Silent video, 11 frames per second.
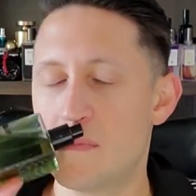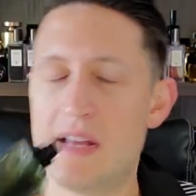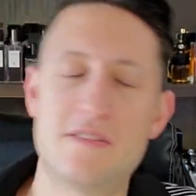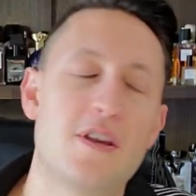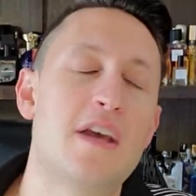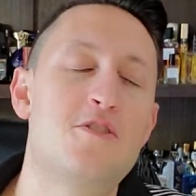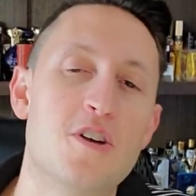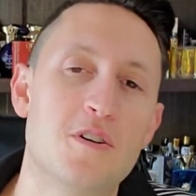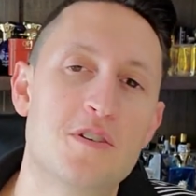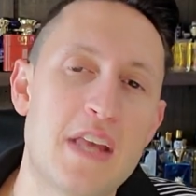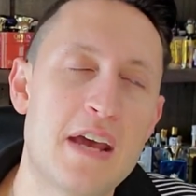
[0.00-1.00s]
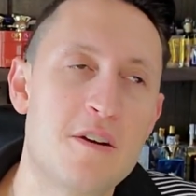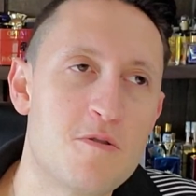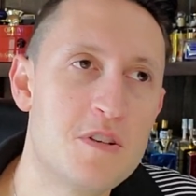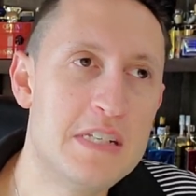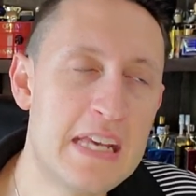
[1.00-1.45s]
it's like Jill
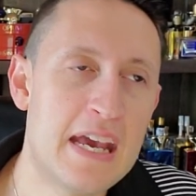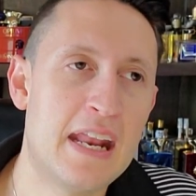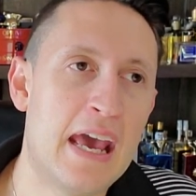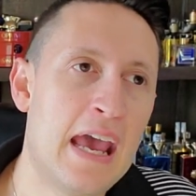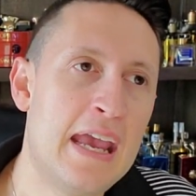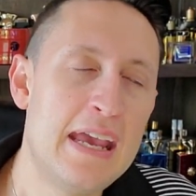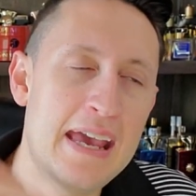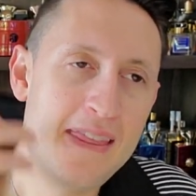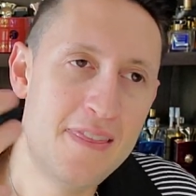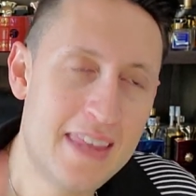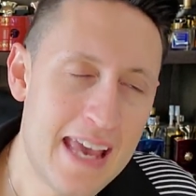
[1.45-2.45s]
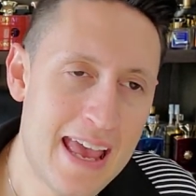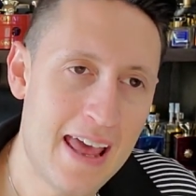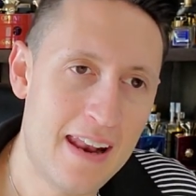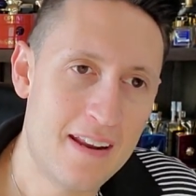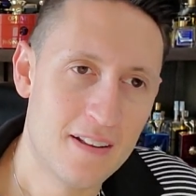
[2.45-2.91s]
Sanders' DNA, and
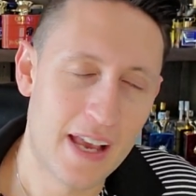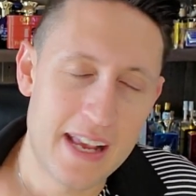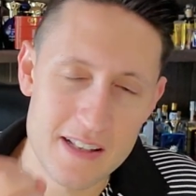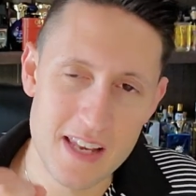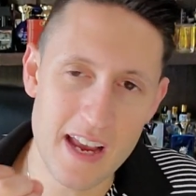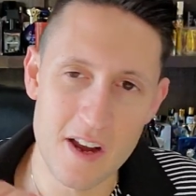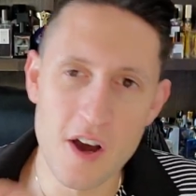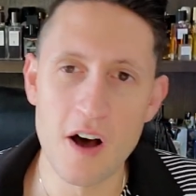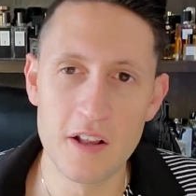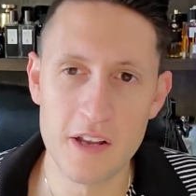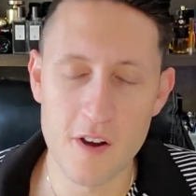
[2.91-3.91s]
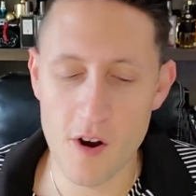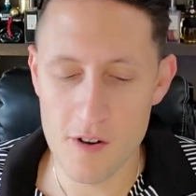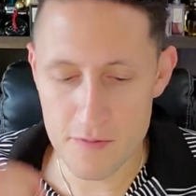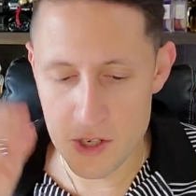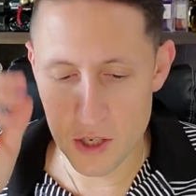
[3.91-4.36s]
then like it's like a calling
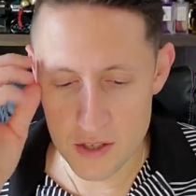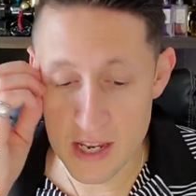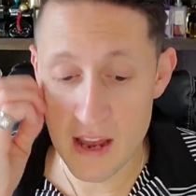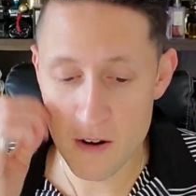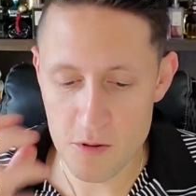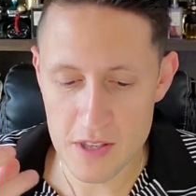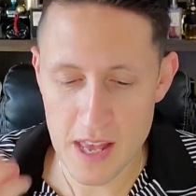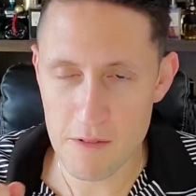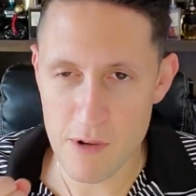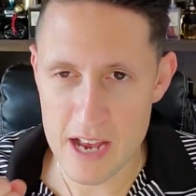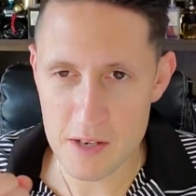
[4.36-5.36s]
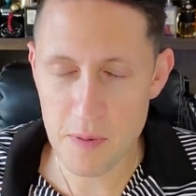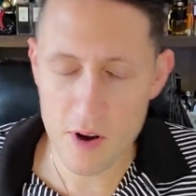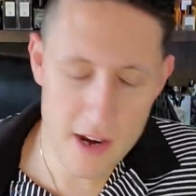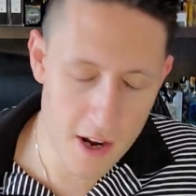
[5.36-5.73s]
card of Jill Sanders, that raspberry